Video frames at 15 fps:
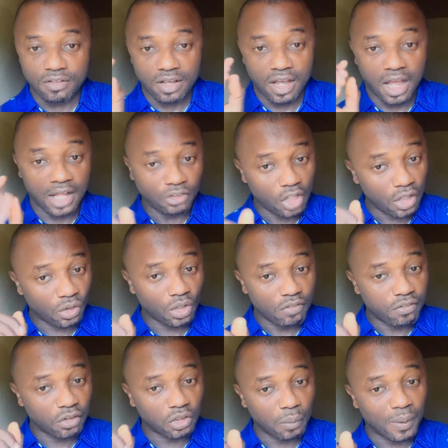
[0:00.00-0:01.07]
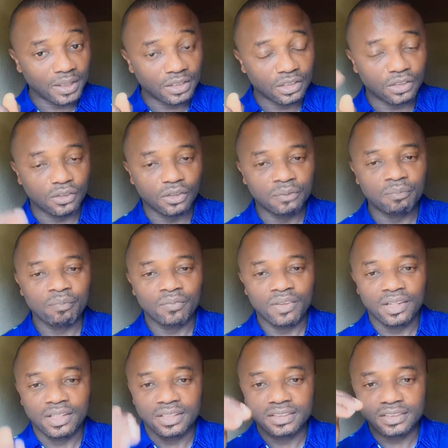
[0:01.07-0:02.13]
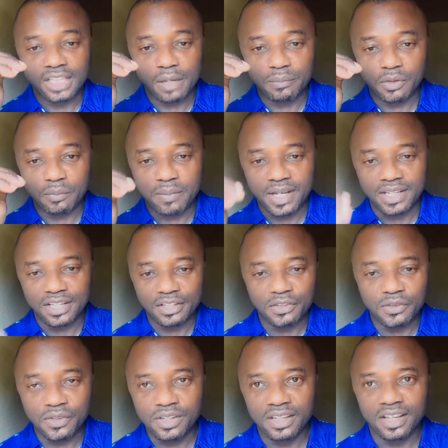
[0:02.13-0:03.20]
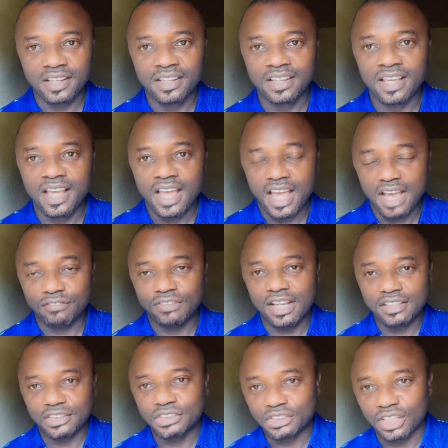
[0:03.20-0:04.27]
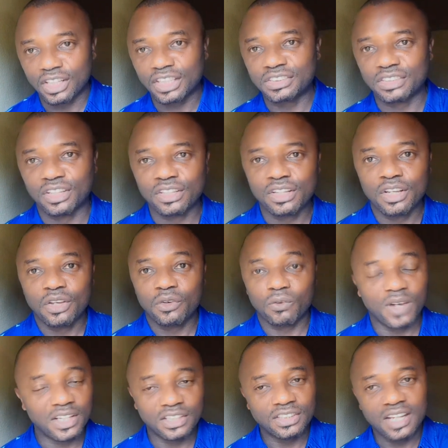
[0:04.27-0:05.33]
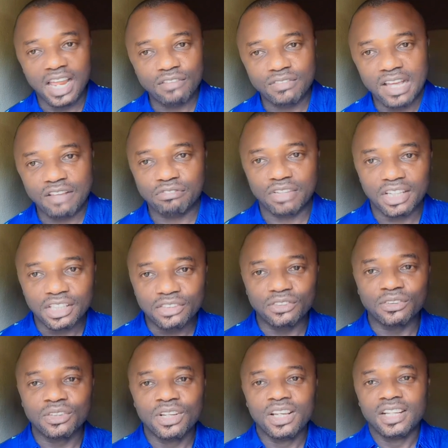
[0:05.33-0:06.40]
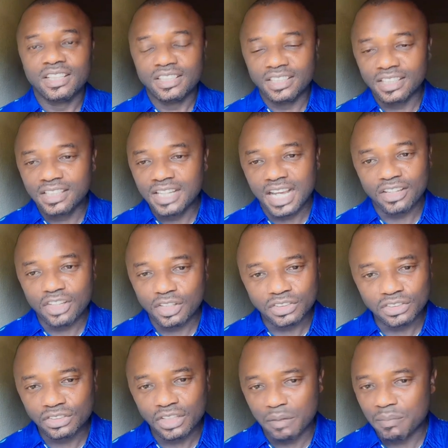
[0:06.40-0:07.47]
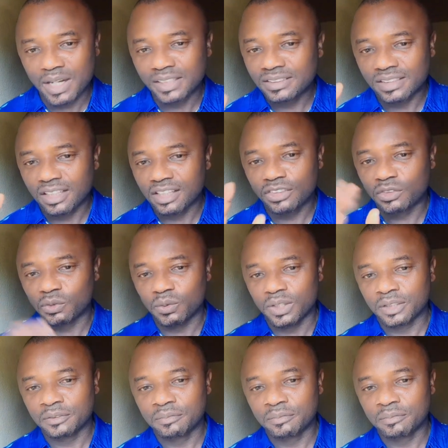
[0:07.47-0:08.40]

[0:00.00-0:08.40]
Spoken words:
I'm talking of automatic, each time you buy a new gear, after the installation, when you drive that vehicle, the gear doesn't normally select well.